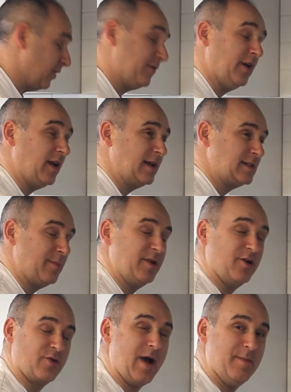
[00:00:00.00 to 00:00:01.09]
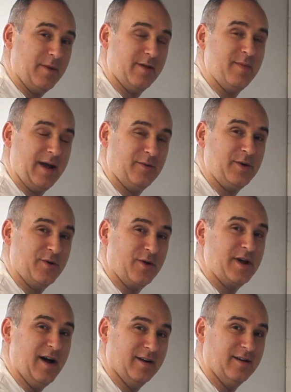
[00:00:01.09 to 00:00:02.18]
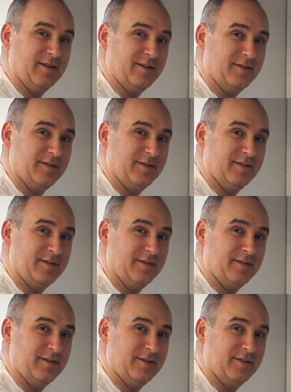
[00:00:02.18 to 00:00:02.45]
going to feel like something your grandmother made when you were young.